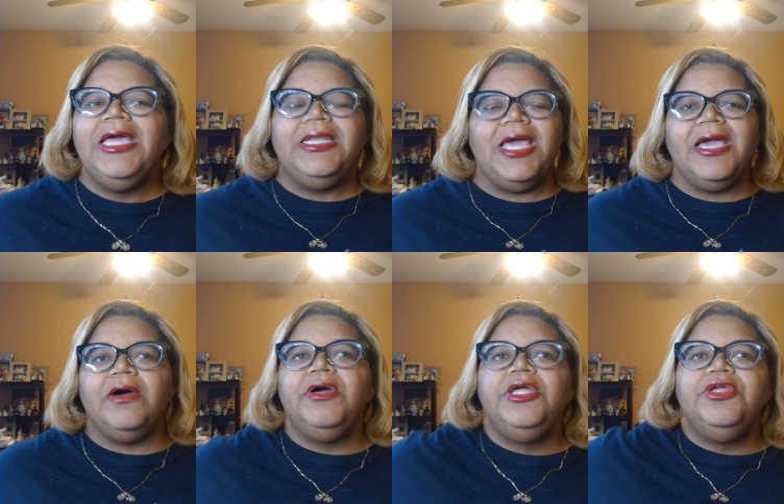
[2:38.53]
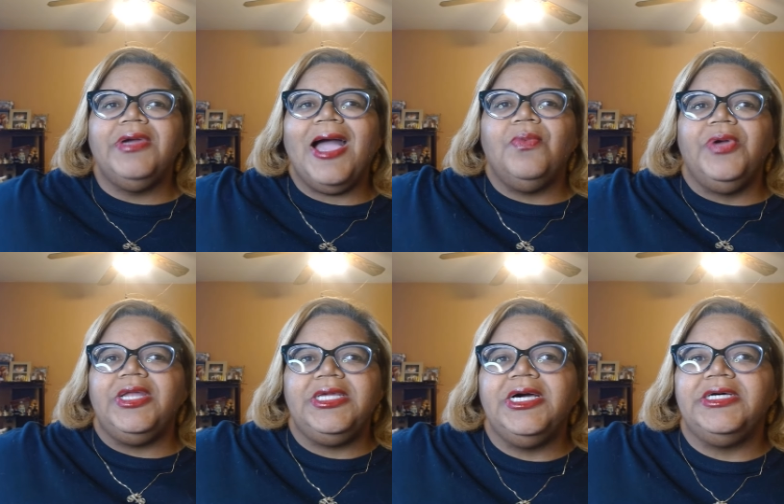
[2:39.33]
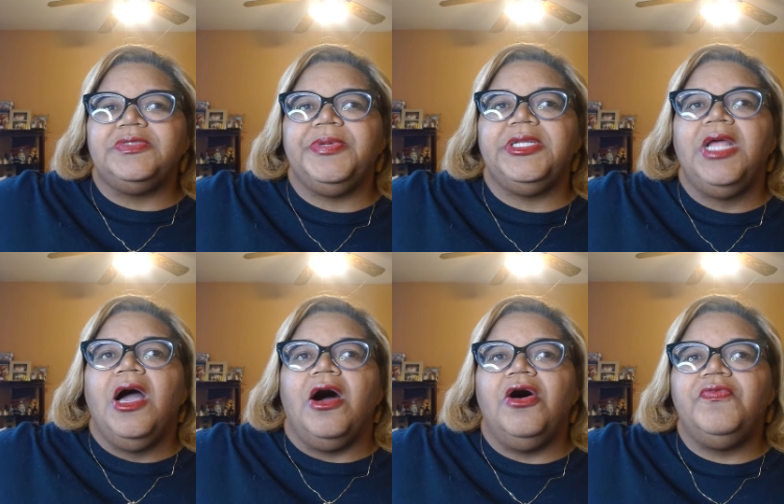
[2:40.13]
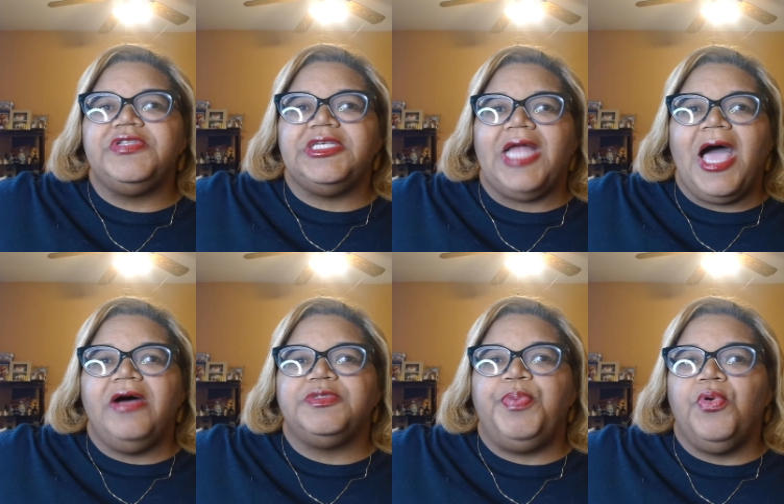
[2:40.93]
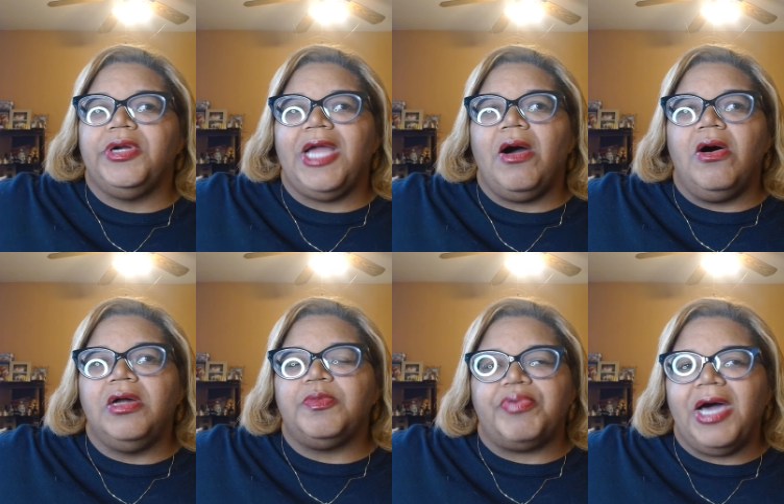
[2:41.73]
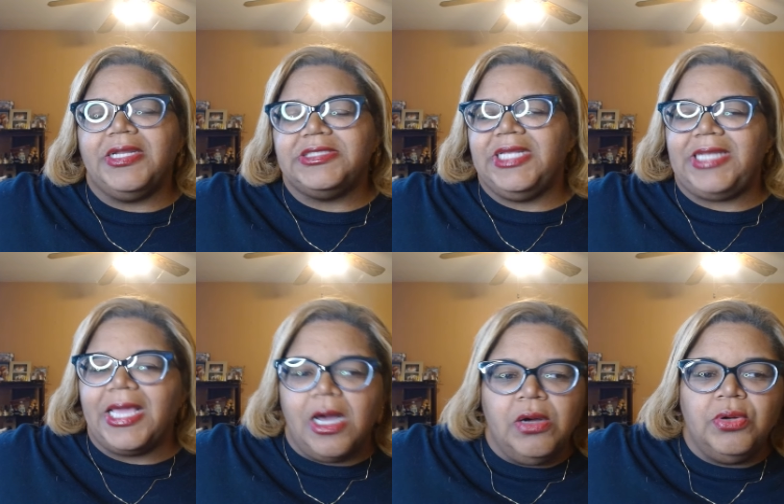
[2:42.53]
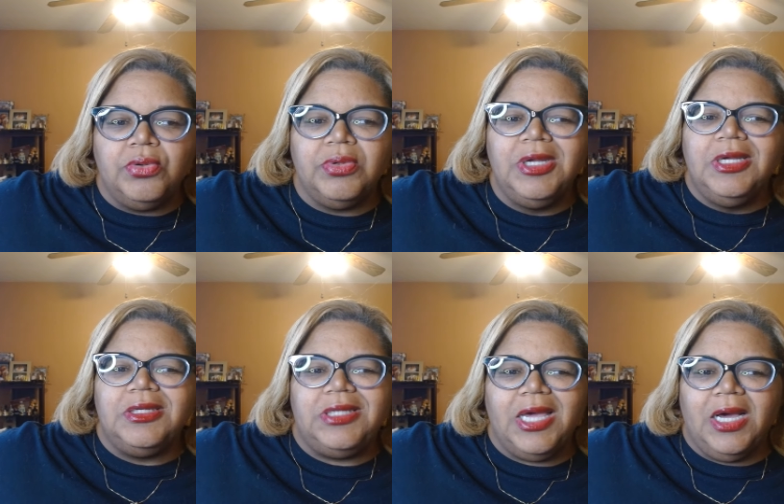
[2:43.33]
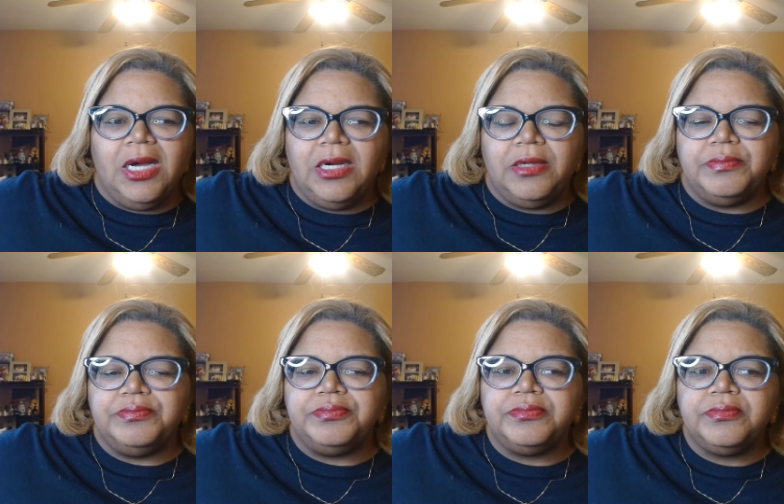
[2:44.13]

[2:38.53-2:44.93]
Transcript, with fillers: Now, you got Whitney husband over to the house pouring out all the products that they own that um